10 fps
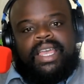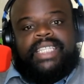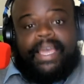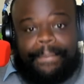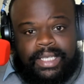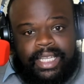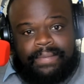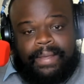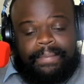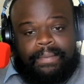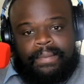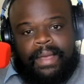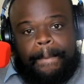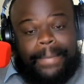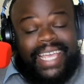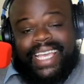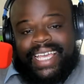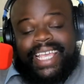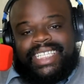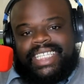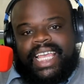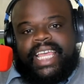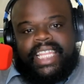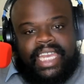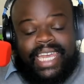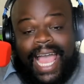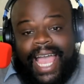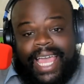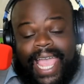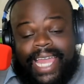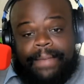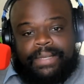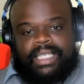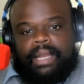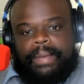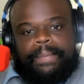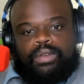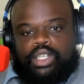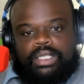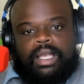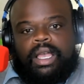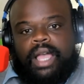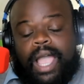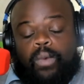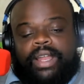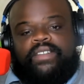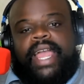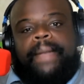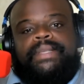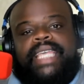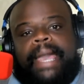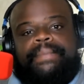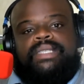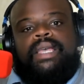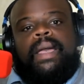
ten percent of people being against it, and then not eighty percent of people who just, ah, whatever happens, happens.